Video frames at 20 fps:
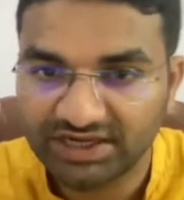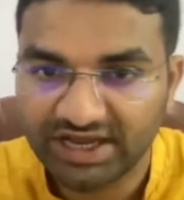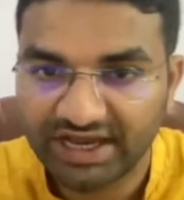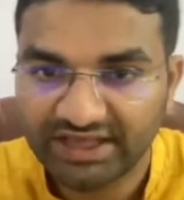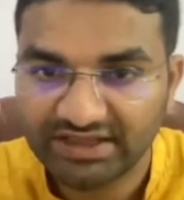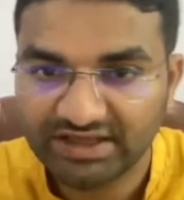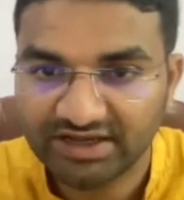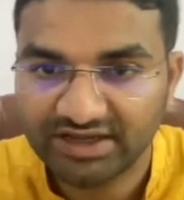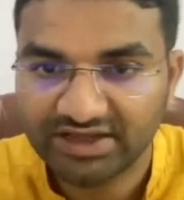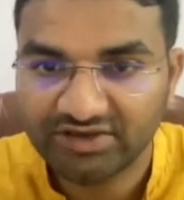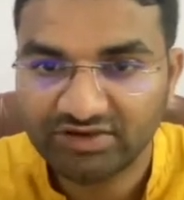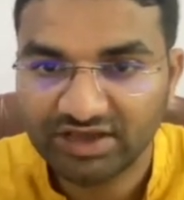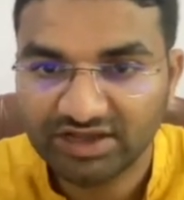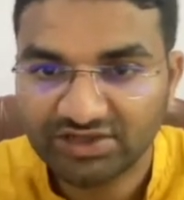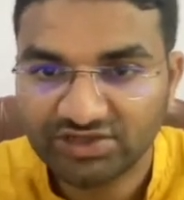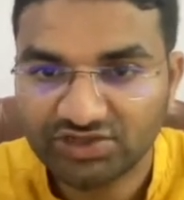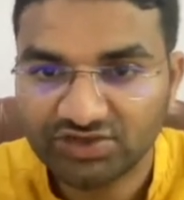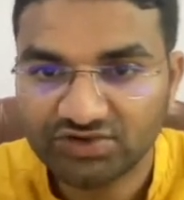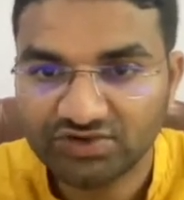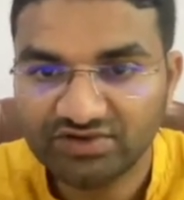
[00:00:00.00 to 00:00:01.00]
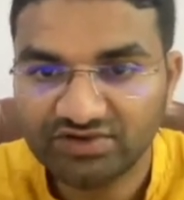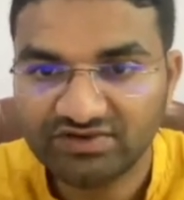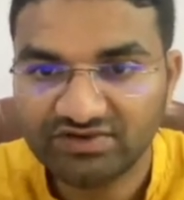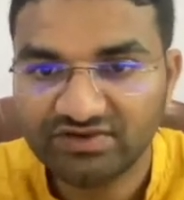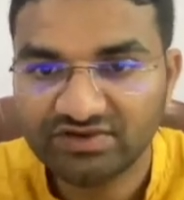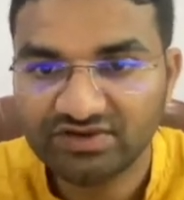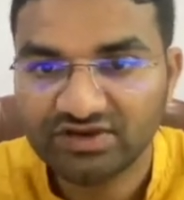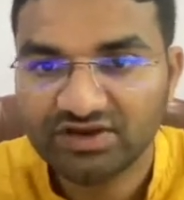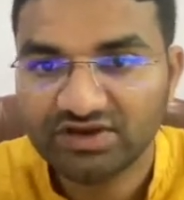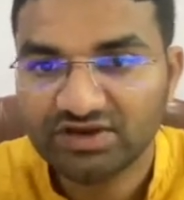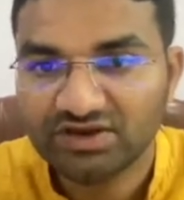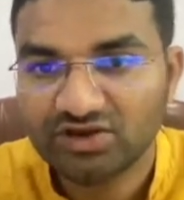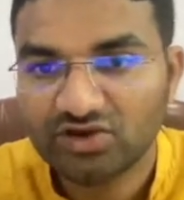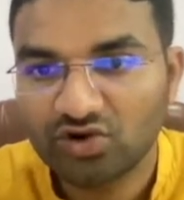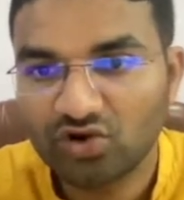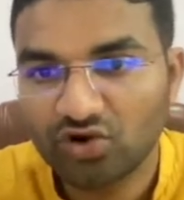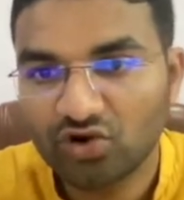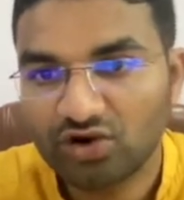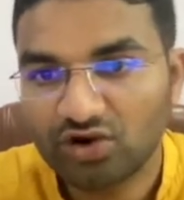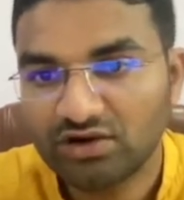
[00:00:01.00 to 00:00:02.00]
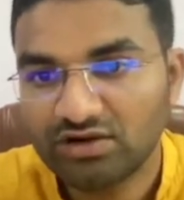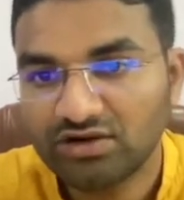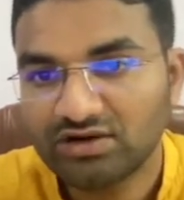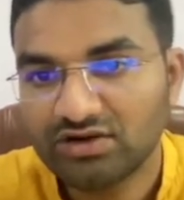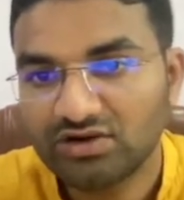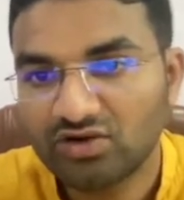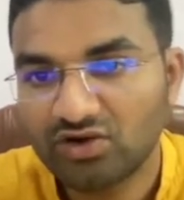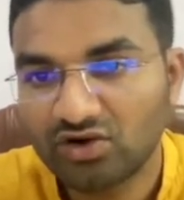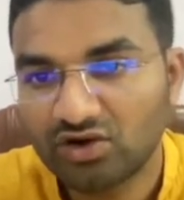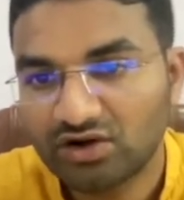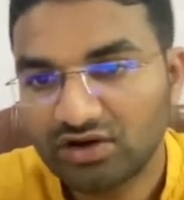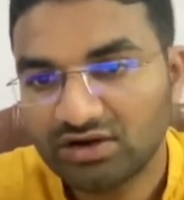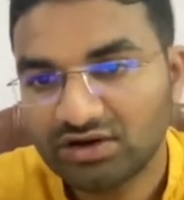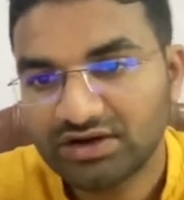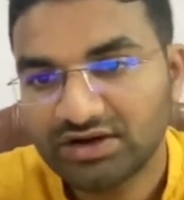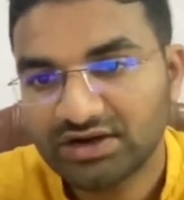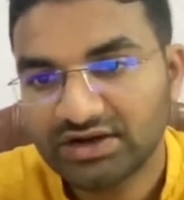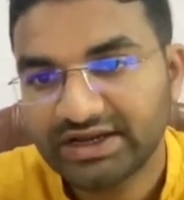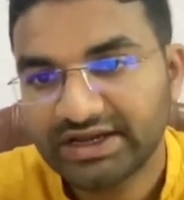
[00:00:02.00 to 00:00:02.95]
Either you can choose core or